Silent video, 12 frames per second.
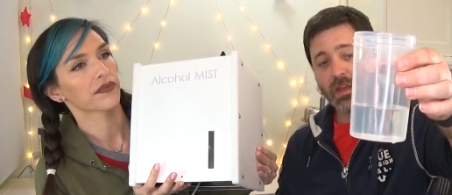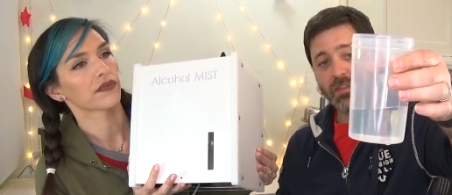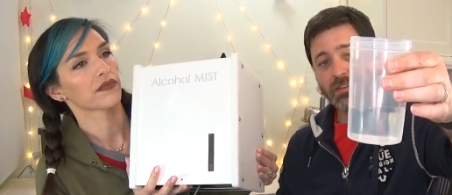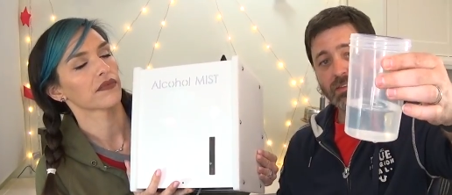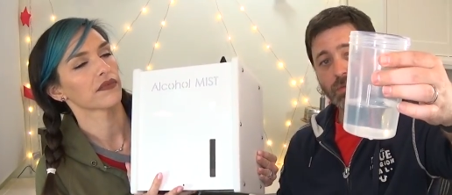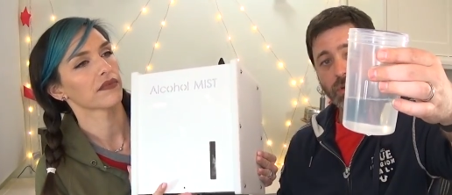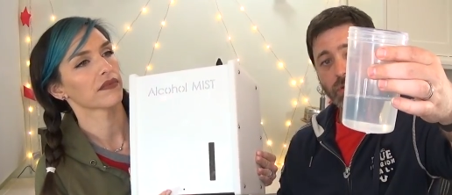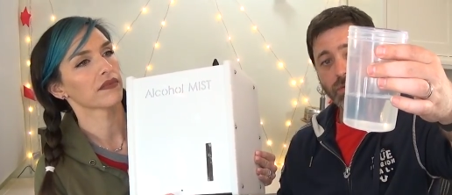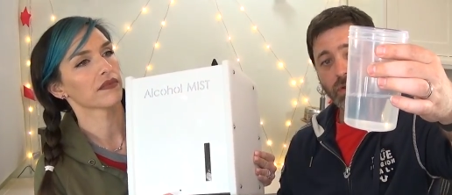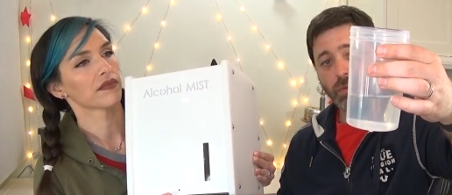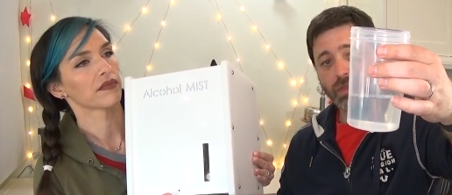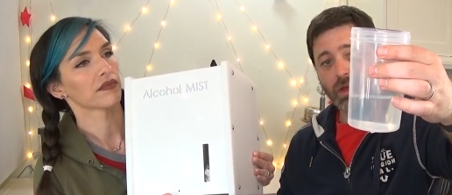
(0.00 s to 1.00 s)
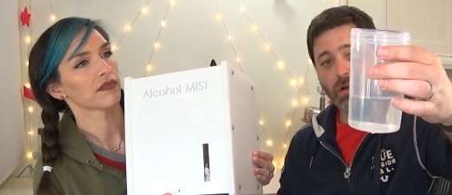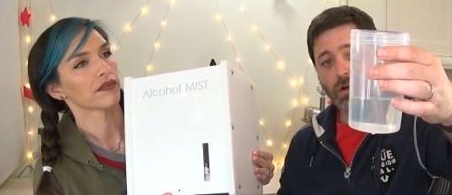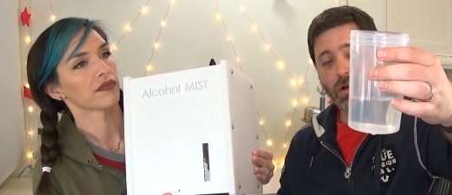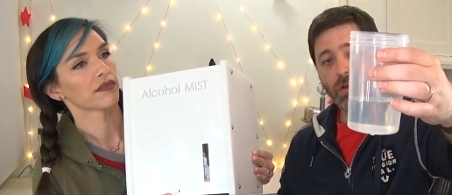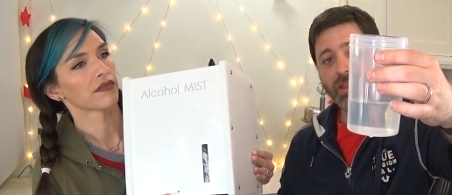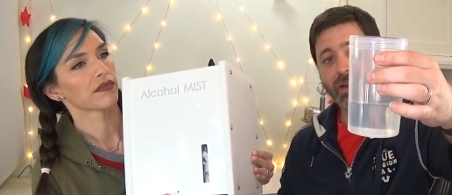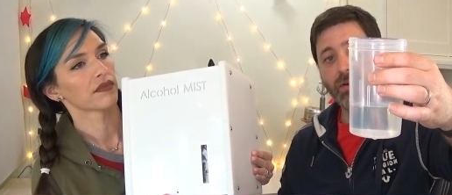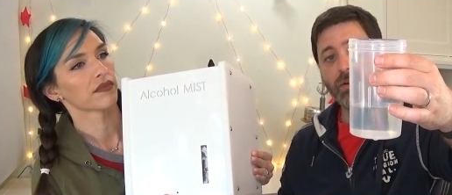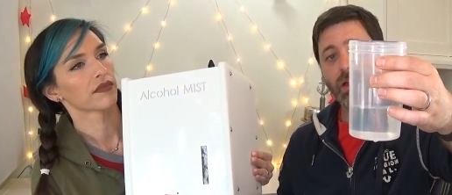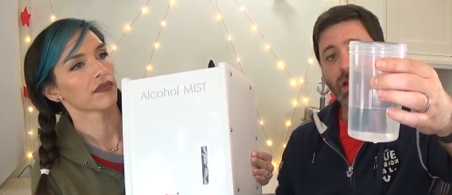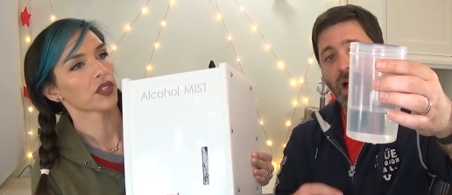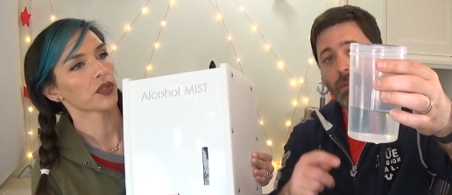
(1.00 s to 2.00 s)
Speaker 1: and this is what you fill with alcohol. Now,
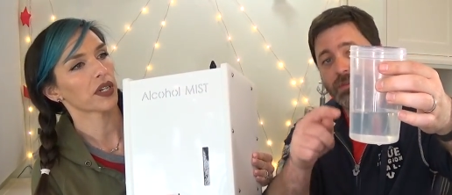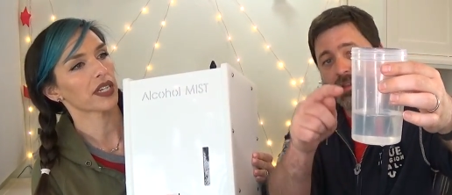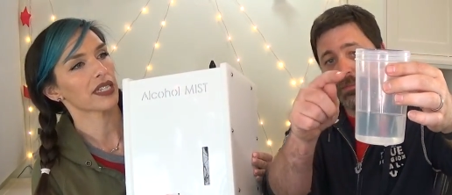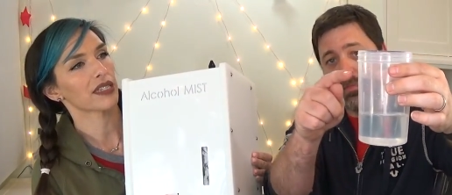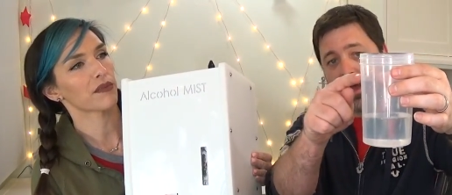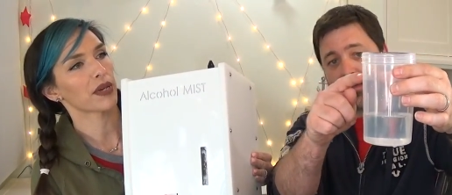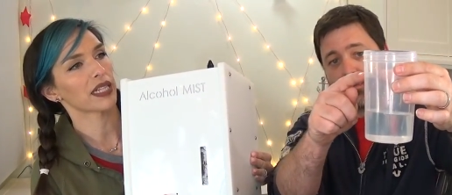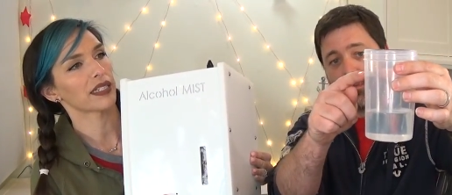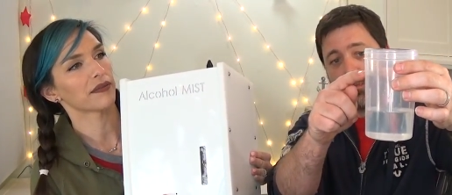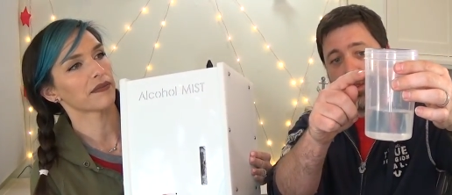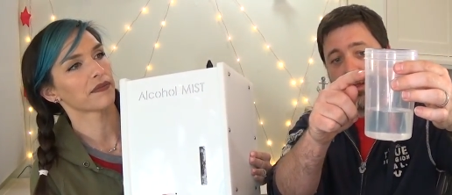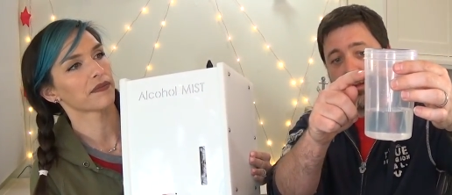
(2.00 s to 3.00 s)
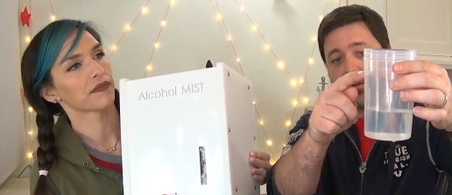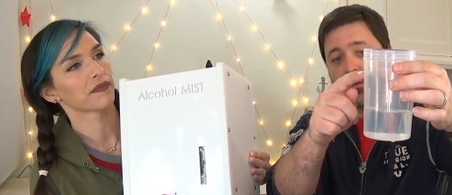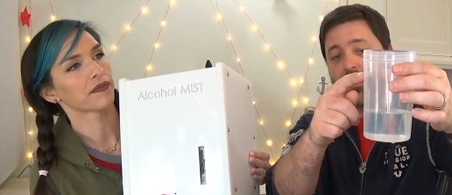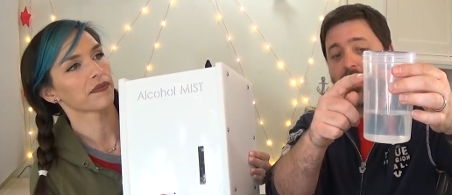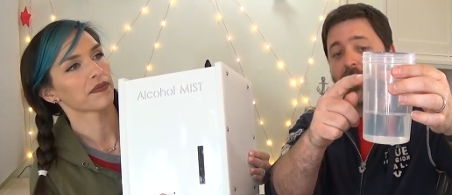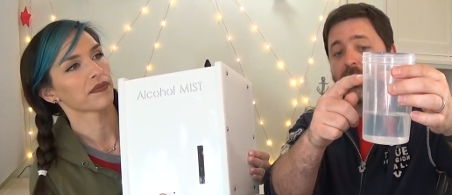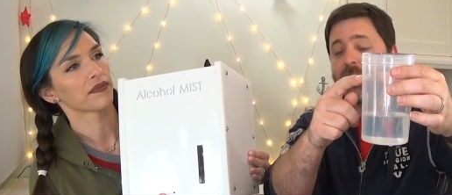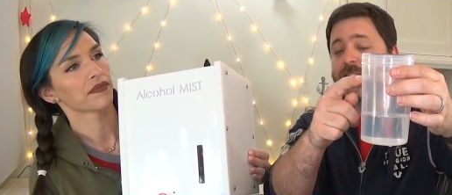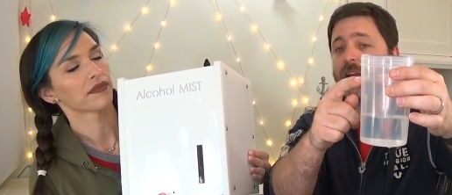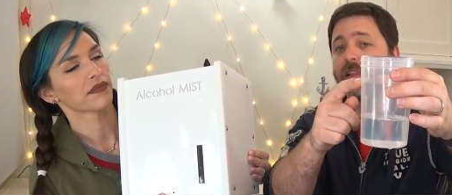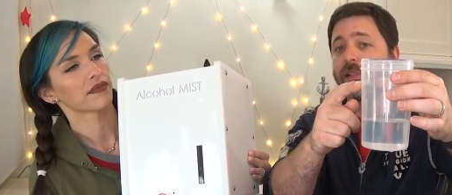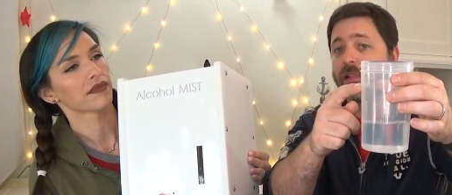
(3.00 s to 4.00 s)
up to the maximum line here,
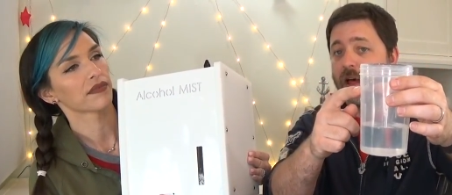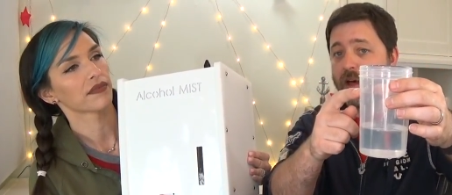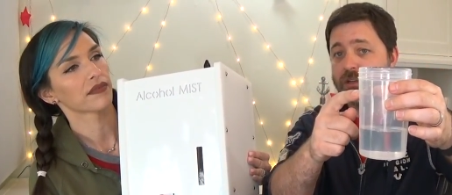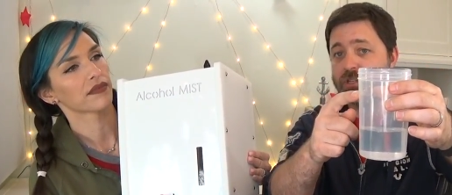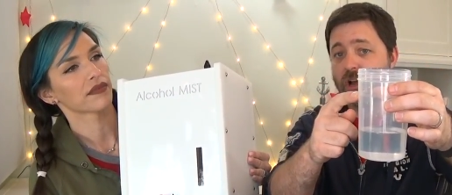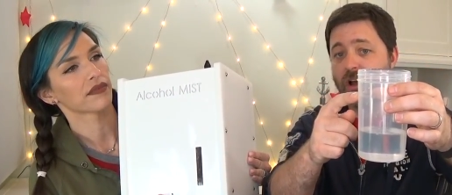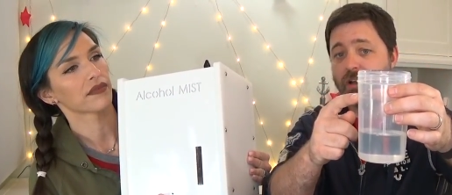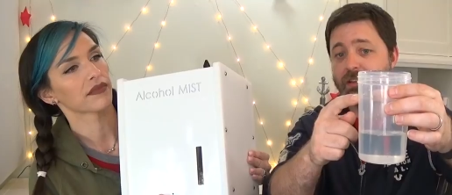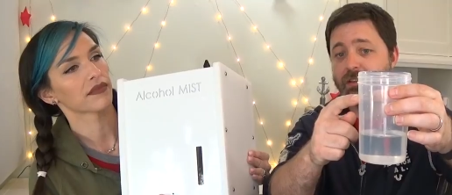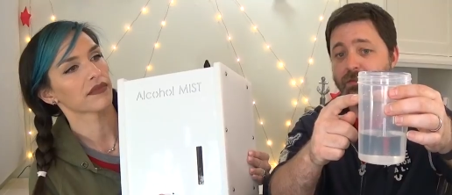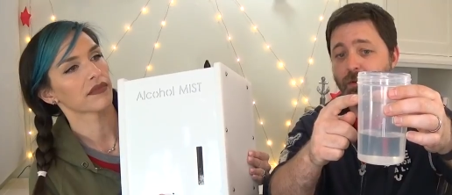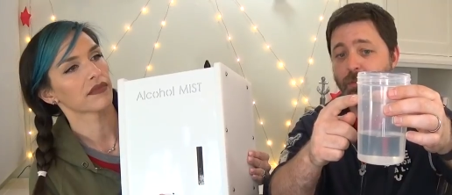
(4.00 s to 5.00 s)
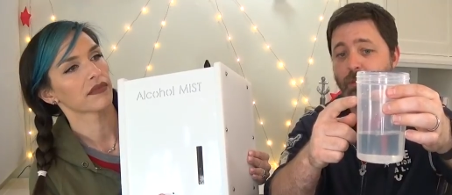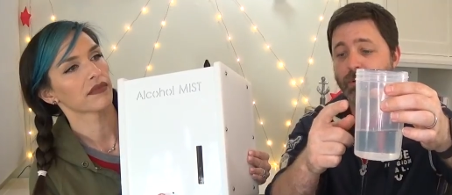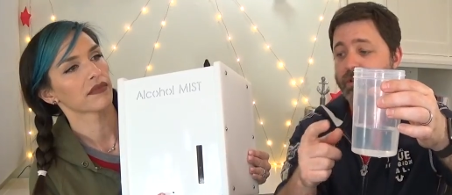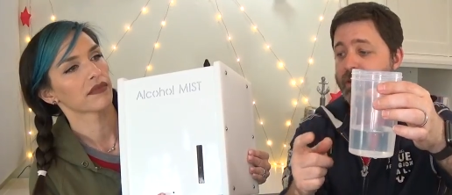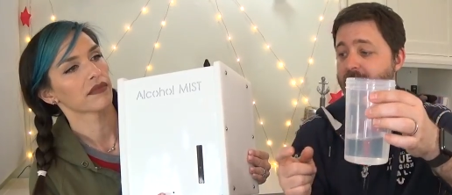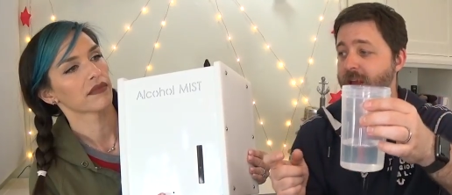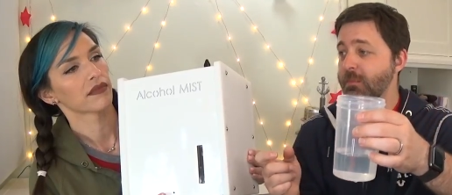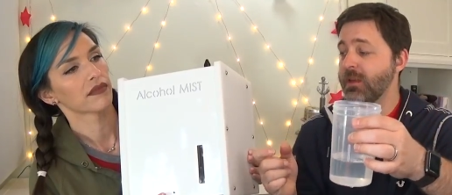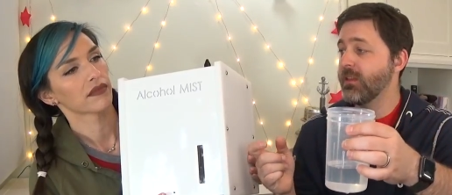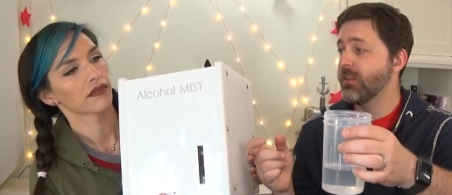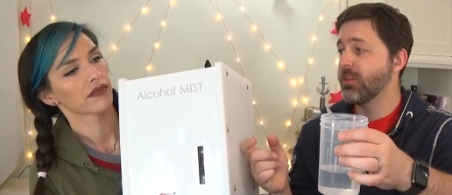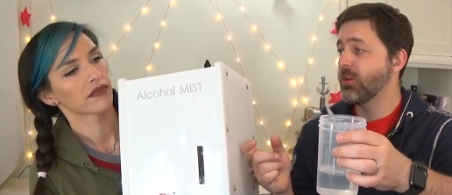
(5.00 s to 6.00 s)
that's a lot of shots for people to take. I
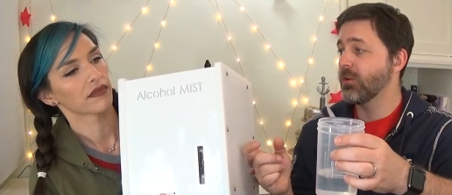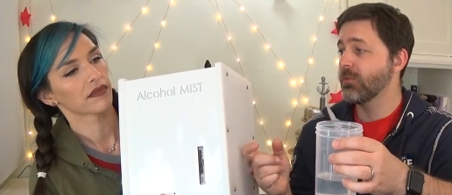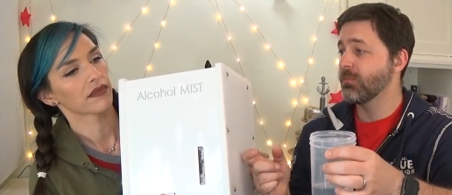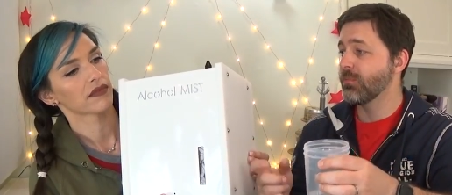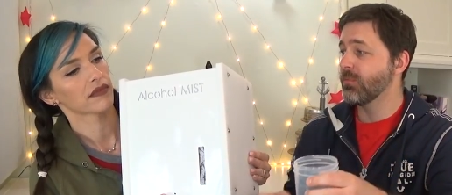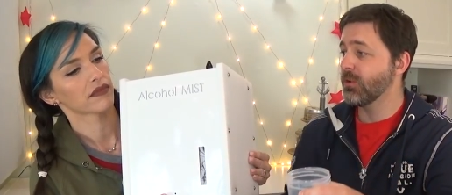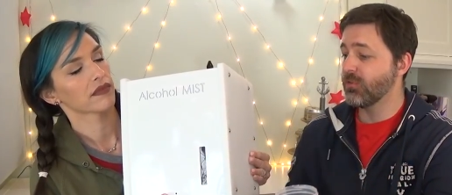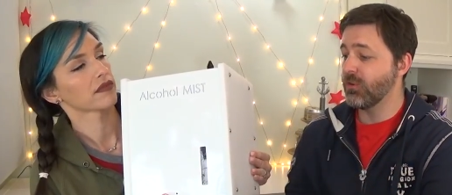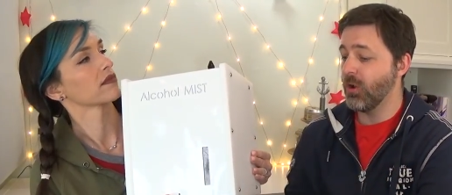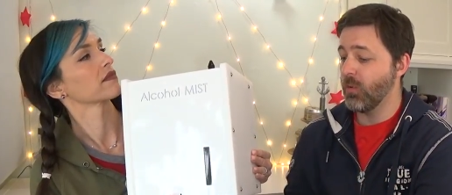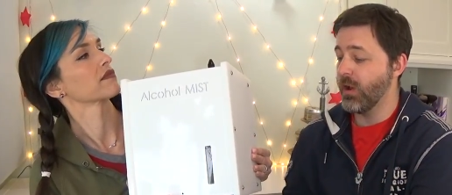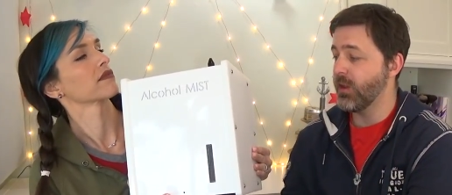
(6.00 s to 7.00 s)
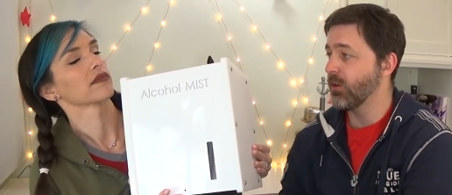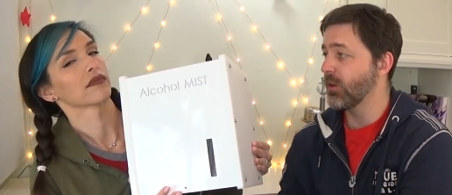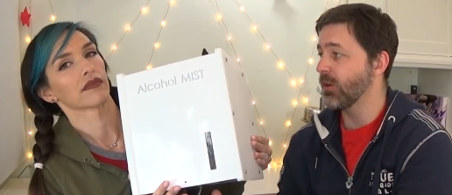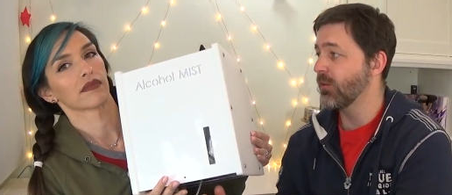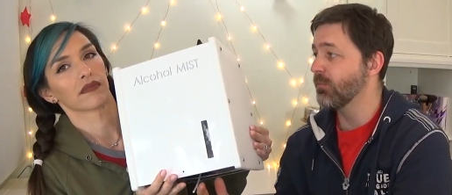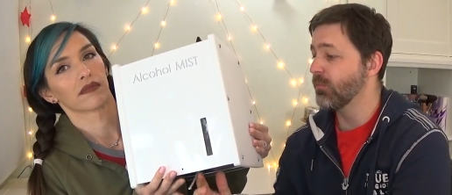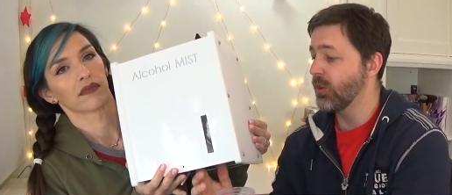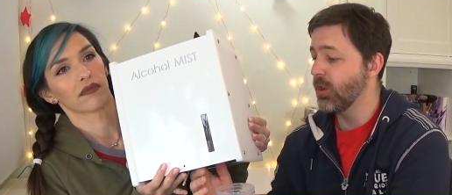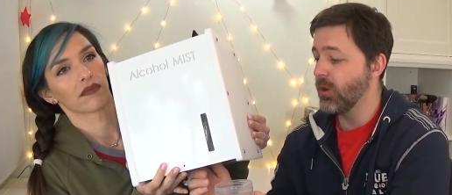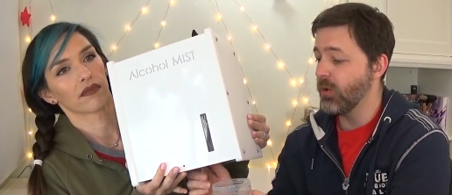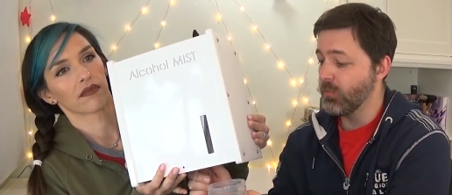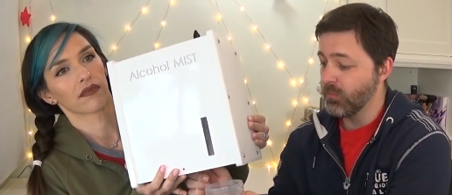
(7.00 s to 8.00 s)
mean, you're there's no way you're gonna, you
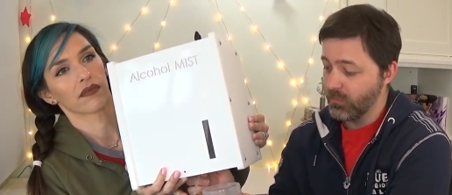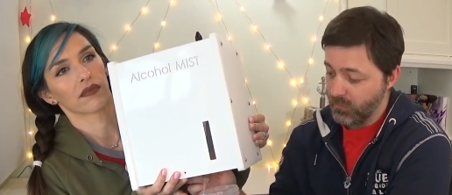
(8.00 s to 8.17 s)
know,